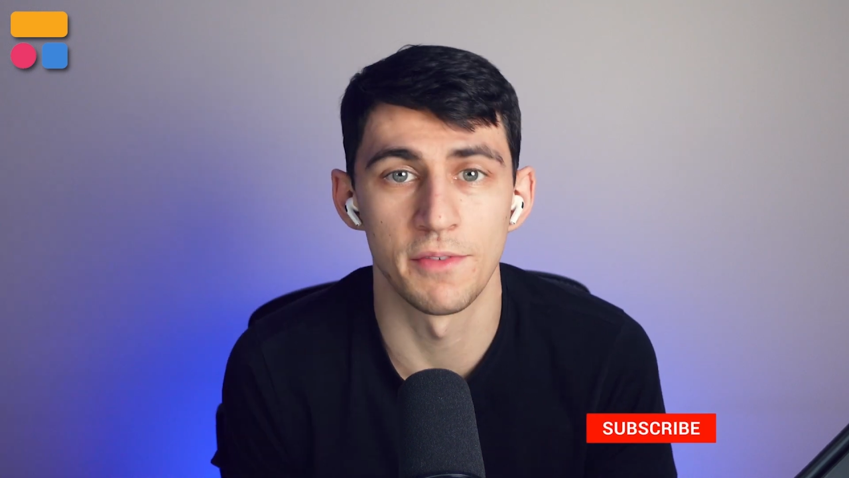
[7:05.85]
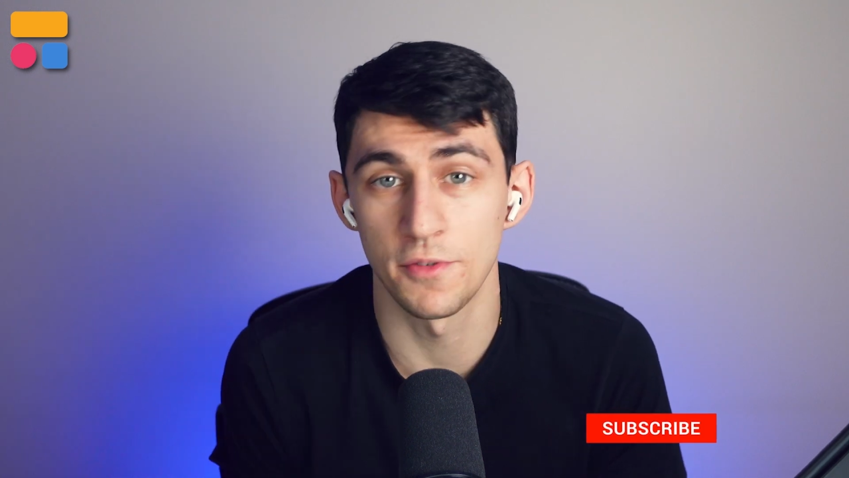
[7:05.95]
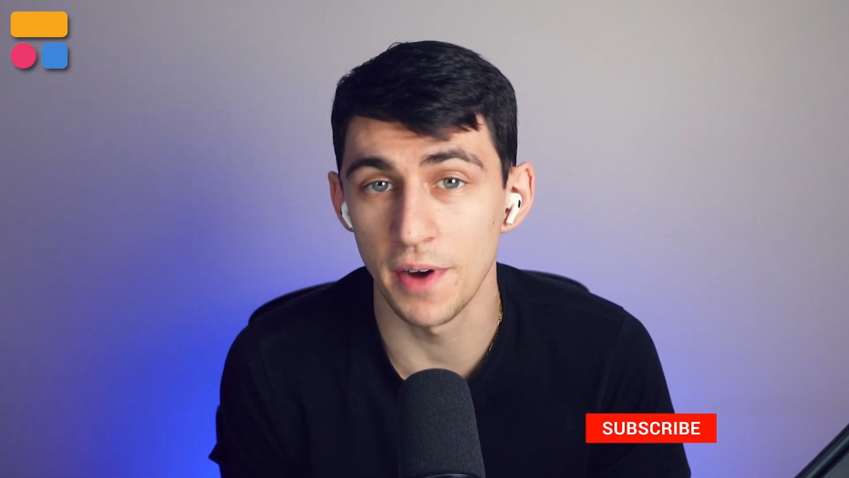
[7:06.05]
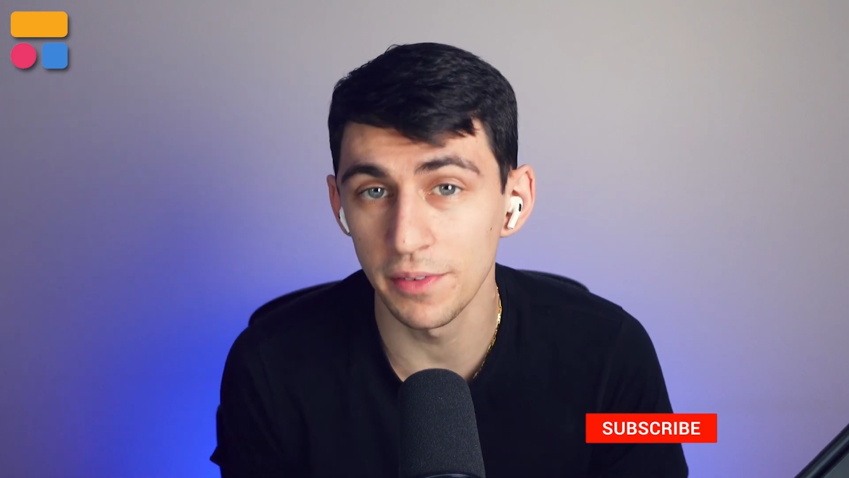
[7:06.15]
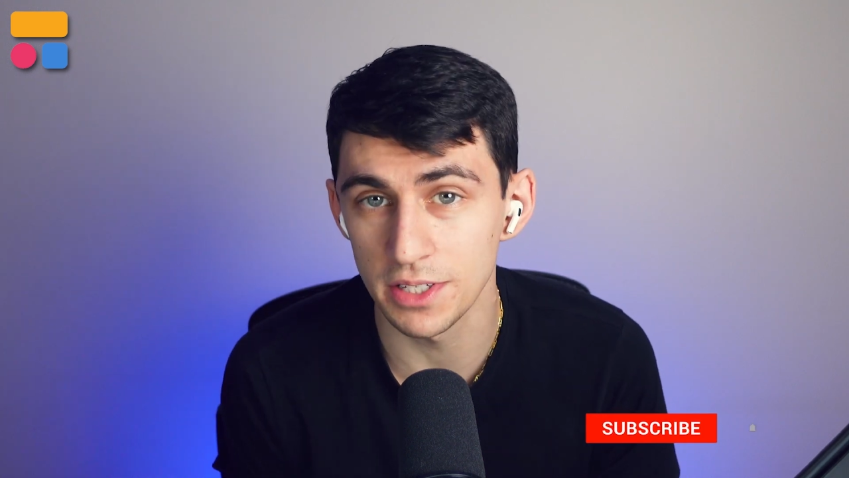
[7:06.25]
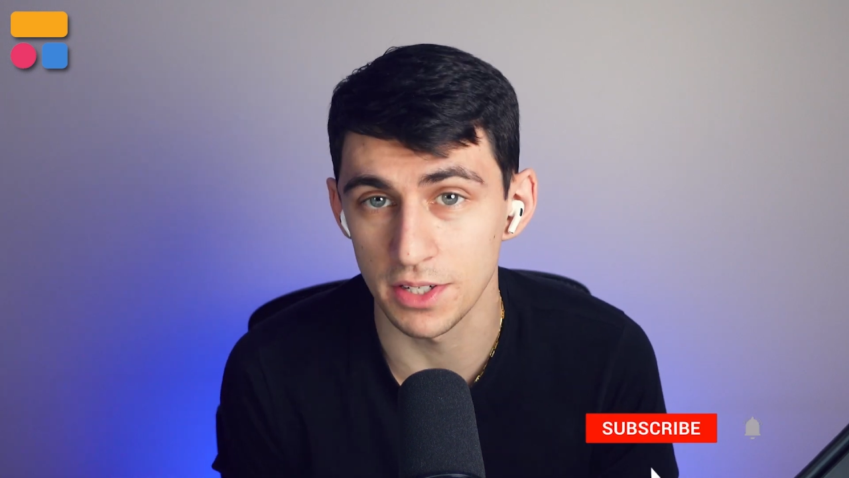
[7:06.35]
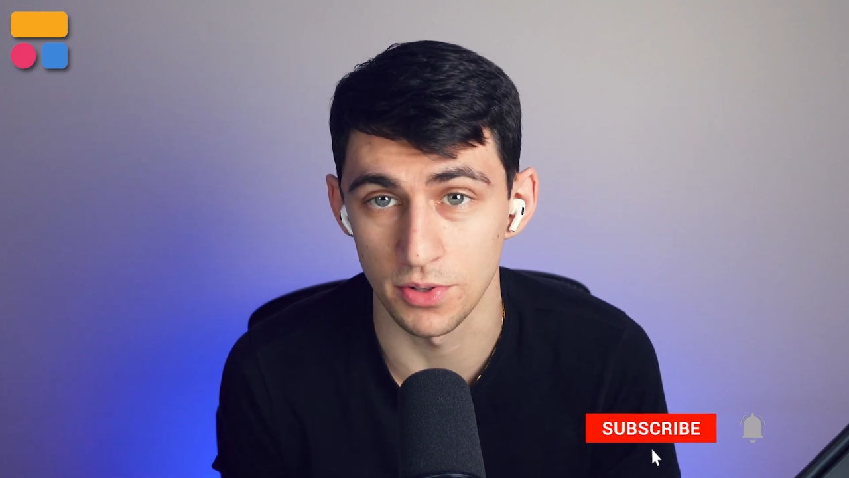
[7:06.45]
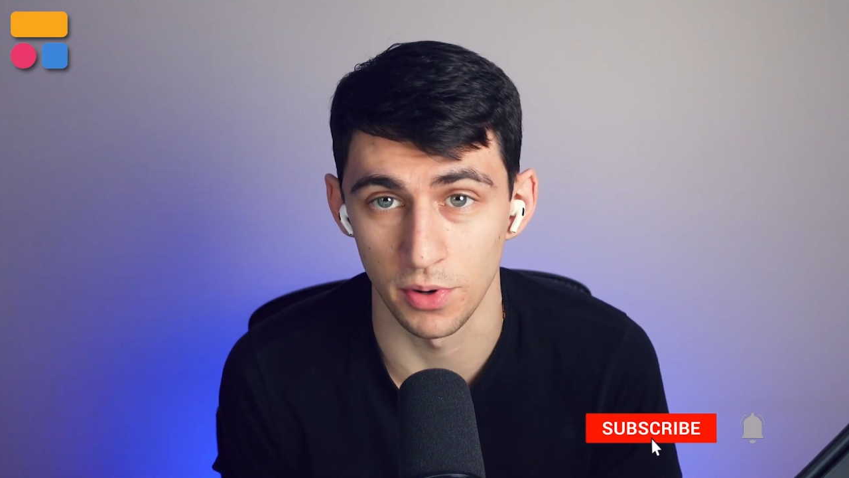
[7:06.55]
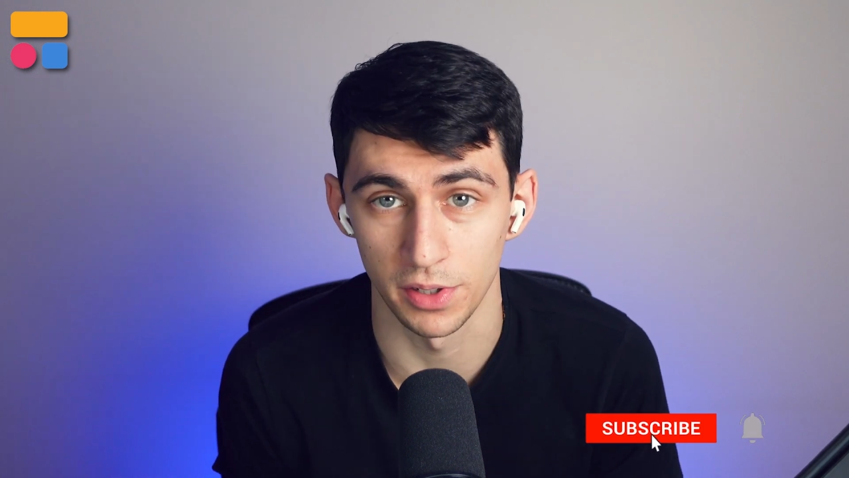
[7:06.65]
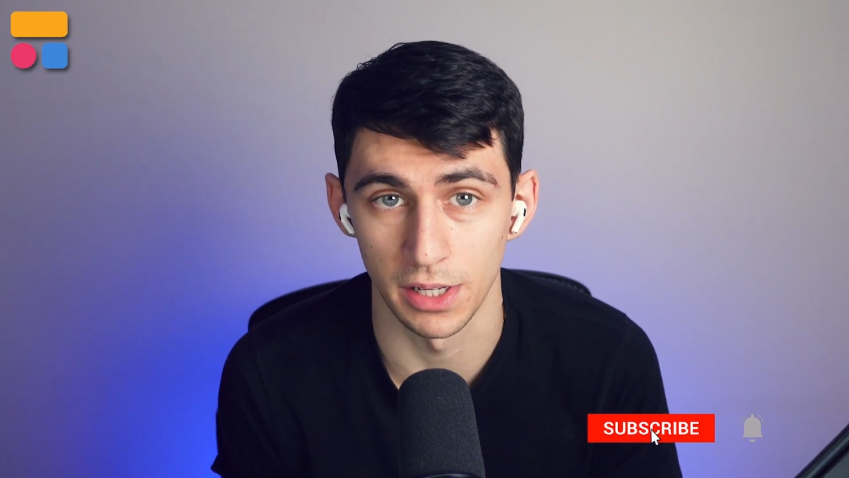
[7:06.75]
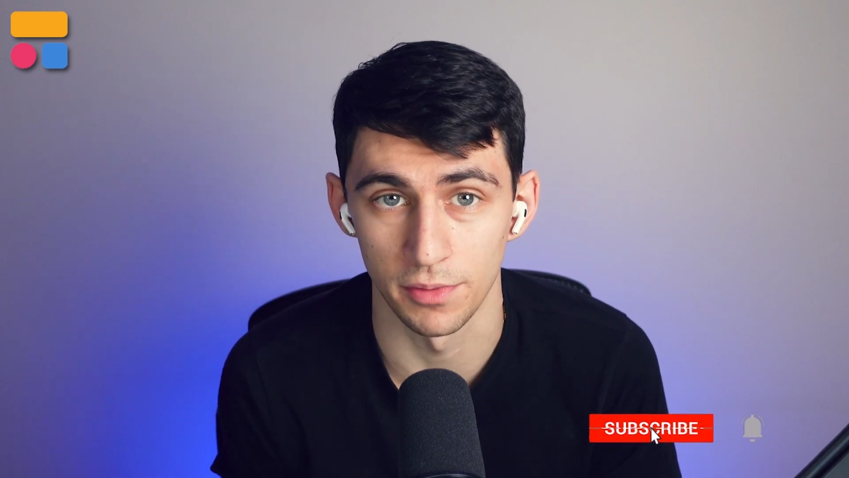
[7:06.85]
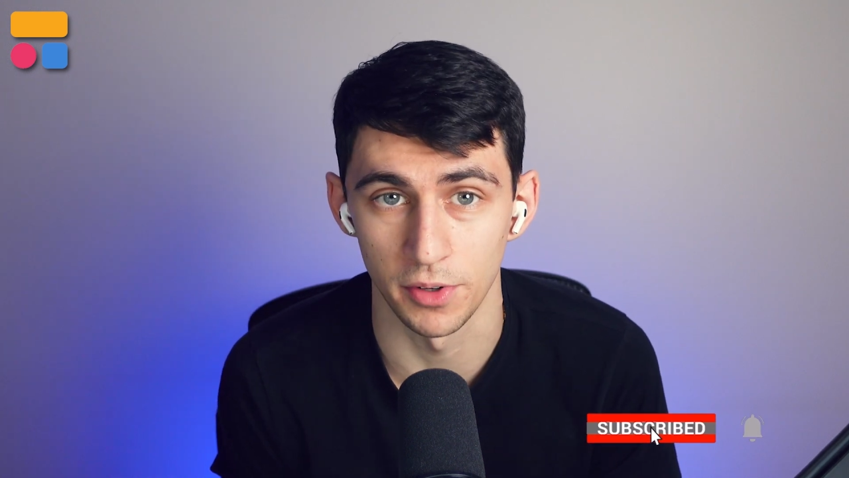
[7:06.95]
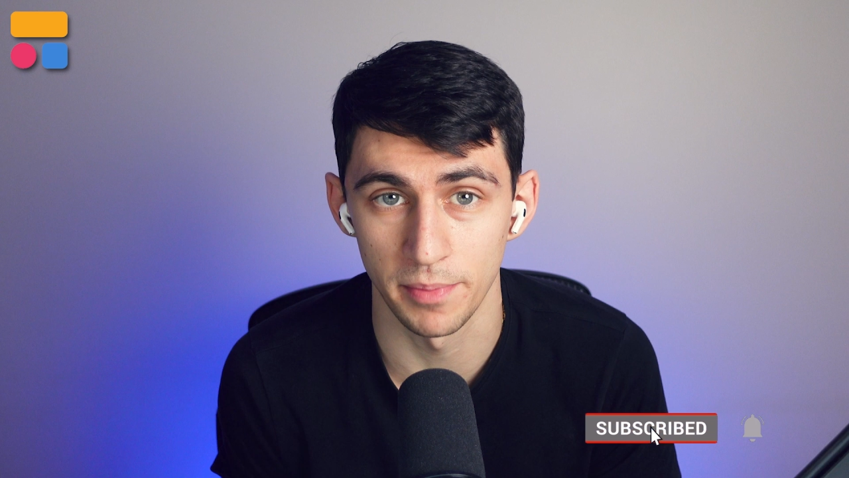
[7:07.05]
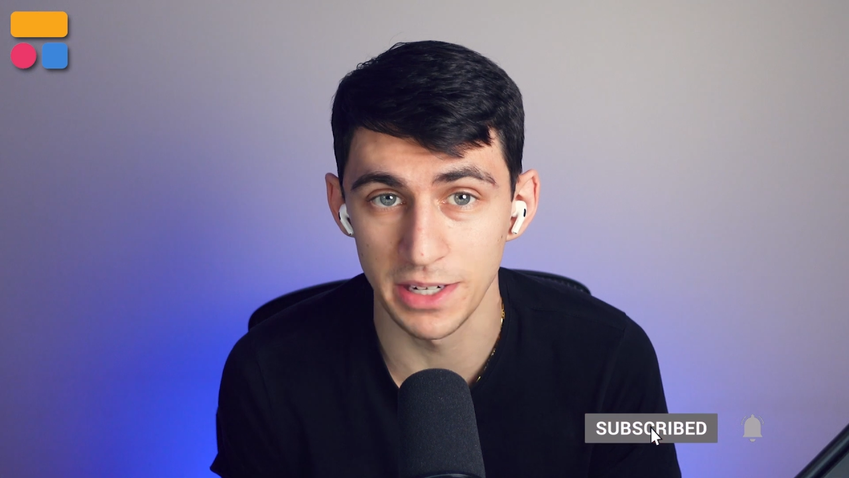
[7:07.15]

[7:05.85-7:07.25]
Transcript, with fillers: If you found this tutorial helpful,